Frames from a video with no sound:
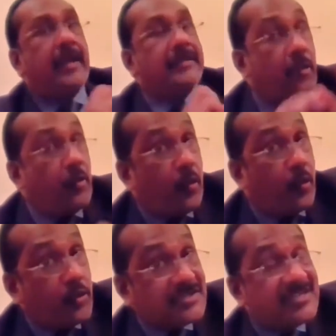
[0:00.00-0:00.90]
The
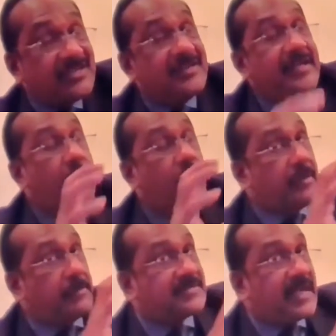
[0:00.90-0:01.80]
course learning
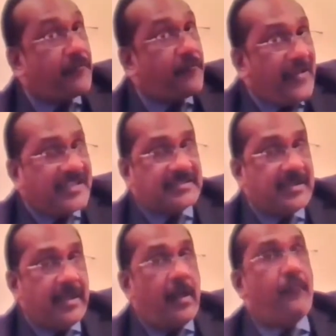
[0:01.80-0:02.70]
outcomes are
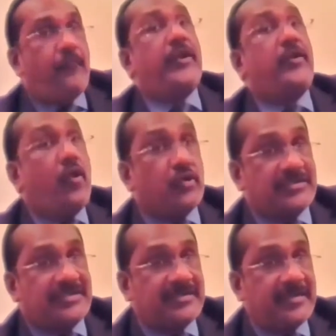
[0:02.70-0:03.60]
fixed for a
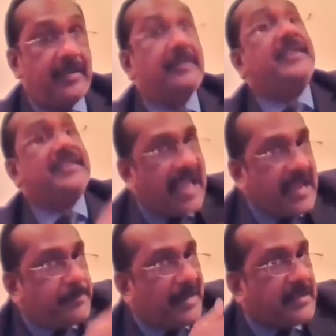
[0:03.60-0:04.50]
course
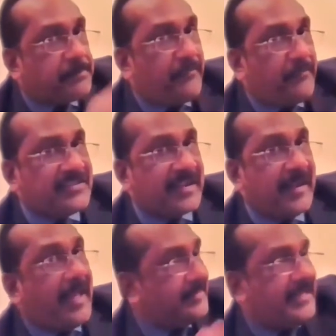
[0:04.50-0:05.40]
designed by the
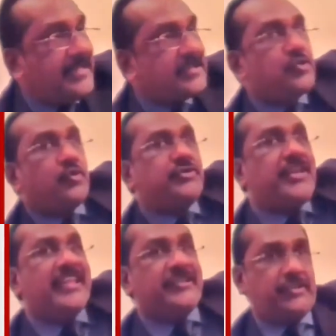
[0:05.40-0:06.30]
professor. There is no
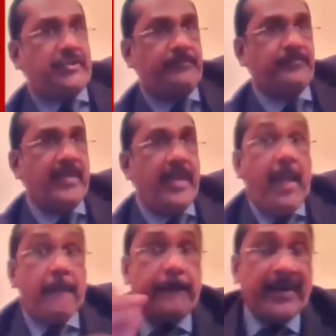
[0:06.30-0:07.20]
change.
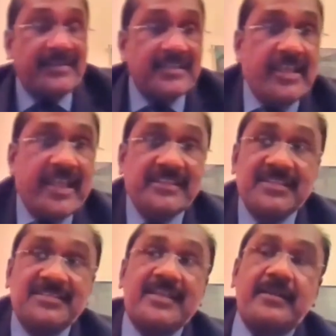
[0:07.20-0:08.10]
But the change
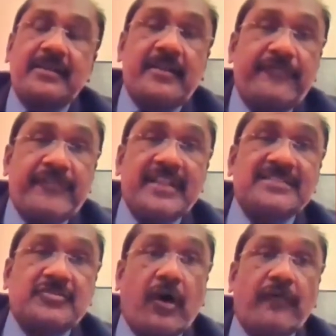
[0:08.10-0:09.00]
is in
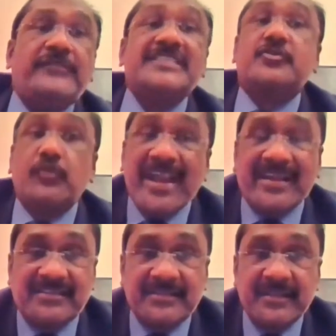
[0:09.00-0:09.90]
difference of the
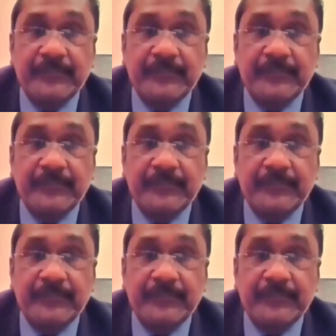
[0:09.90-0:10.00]
students.